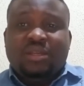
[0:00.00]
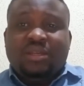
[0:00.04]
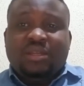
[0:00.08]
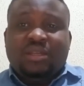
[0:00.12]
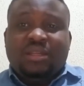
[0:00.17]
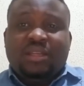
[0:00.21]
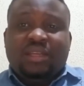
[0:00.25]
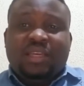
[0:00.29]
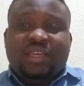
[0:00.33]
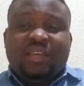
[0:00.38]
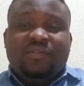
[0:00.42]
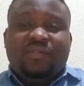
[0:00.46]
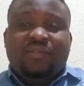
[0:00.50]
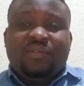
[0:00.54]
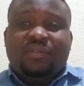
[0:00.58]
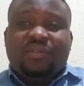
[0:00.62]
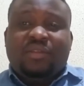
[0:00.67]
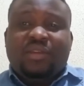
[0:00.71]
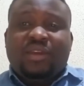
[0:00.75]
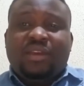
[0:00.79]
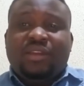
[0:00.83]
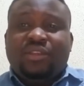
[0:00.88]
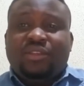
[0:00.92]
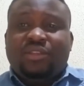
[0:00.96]
they give you
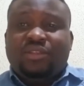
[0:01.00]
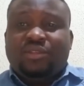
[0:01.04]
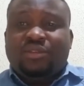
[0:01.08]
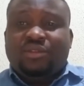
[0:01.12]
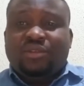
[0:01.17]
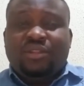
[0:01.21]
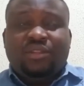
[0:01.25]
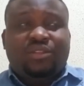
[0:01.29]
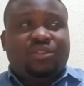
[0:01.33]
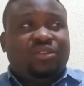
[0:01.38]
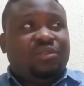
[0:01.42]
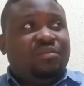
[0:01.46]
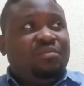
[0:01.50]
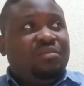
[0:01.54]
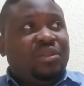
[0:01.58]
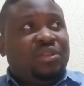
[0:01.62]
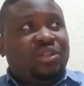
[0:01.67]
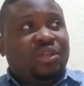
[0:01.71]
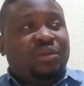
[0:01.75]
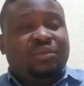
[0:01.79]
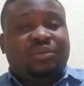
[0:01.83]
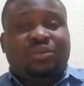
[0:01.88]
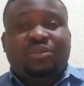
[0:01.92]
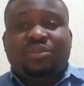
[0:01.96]
things you need to meet
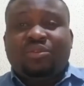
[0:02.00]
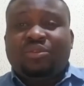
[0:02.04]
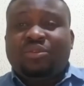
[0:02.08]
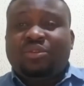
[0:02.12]
up to.